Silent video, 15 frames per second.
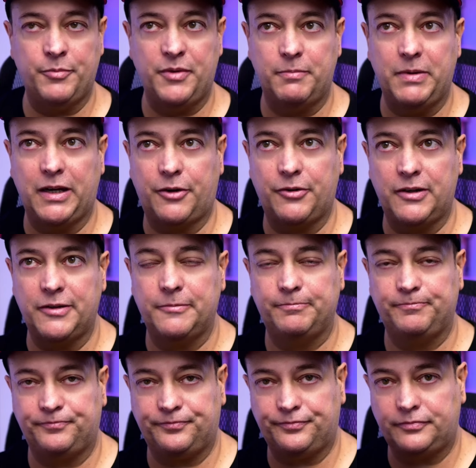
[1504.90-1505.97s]
from the background.
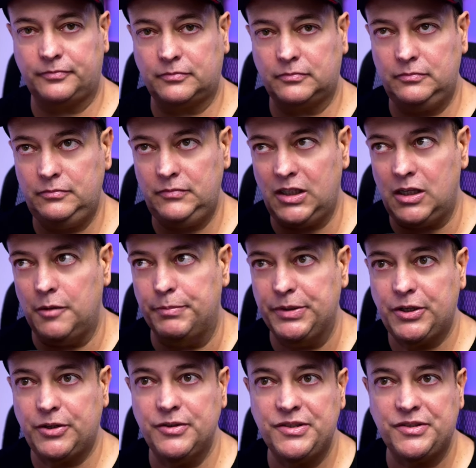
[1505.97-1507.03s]

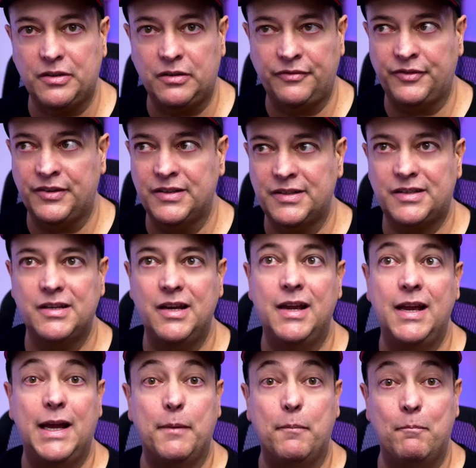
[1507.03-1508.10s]
because of this
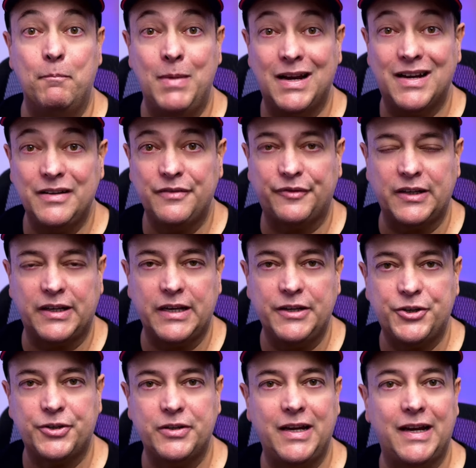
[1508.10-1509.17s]

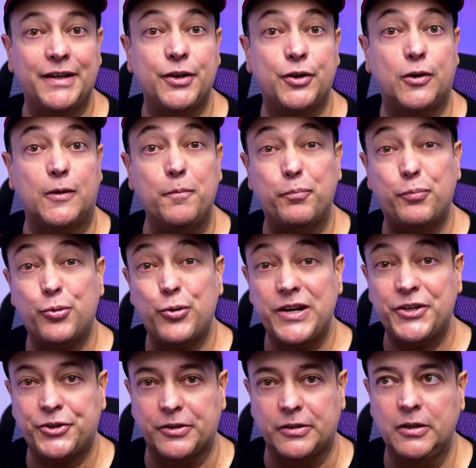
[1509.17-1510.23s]
magnification and
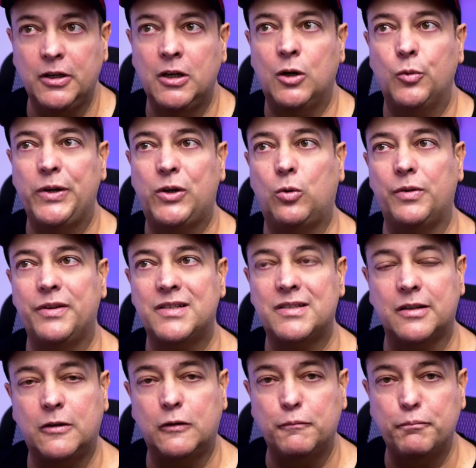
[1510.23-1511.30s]
compression. We call
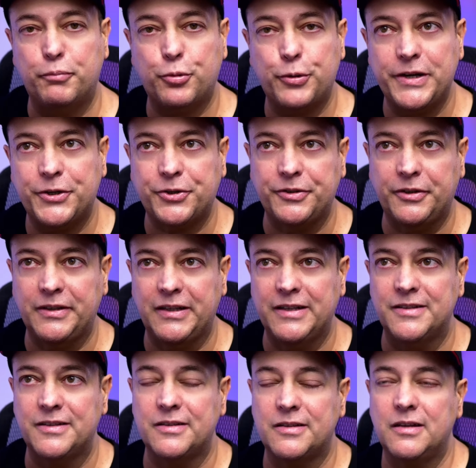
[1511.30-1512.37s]
this the compression on
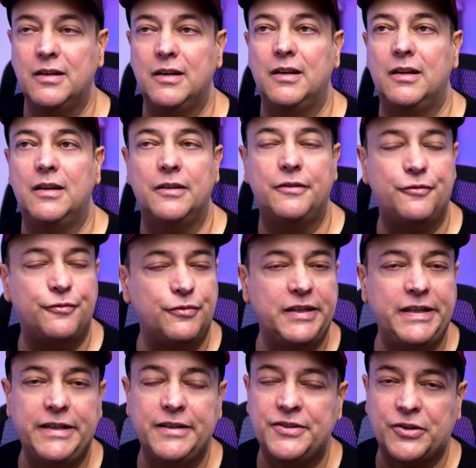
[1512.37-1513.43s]
lenses. It
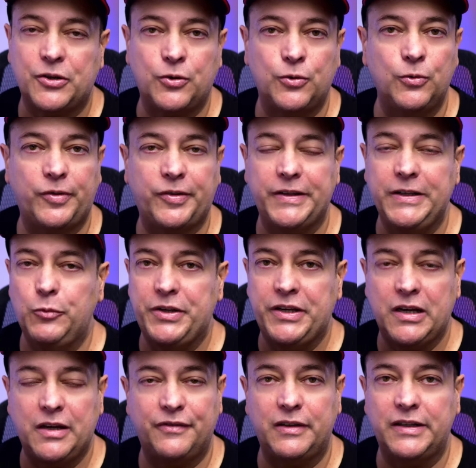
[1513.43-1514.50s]
really is a cool thing when
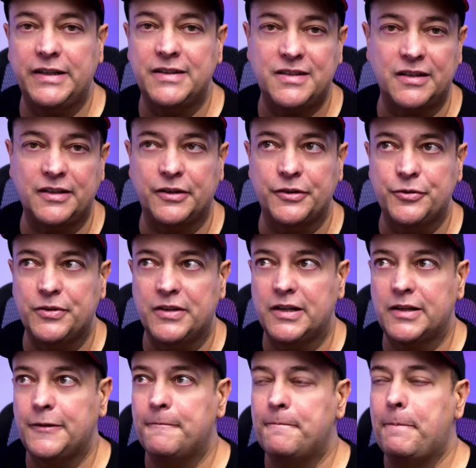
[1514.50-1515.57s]
you have a lens that can do
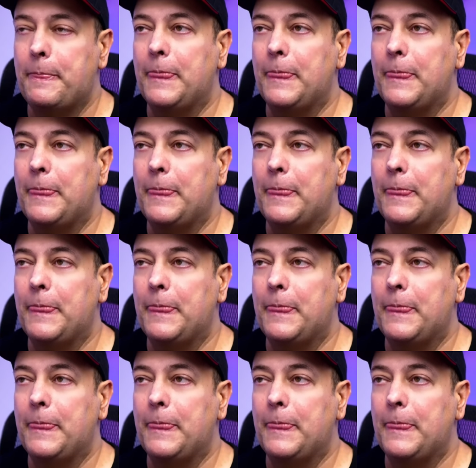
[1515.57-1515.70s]
that.